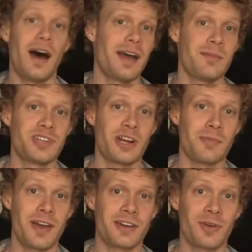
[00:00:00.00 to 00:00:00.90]
Hi, I'm
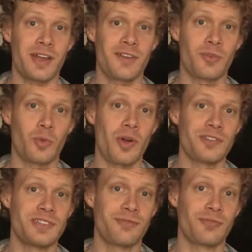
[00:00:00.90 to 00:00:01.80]
Jeremiah Craig of the
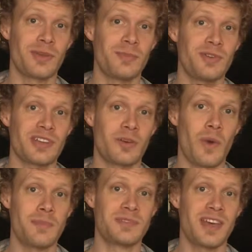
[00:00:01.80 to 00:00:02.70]
royalty free music
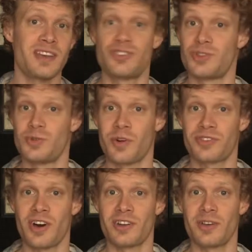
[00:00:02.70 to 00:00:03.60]
website,
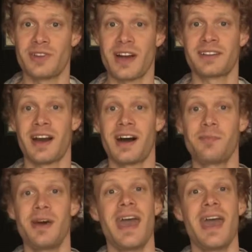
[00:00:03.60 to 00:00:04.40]
DueNorthAudio.com,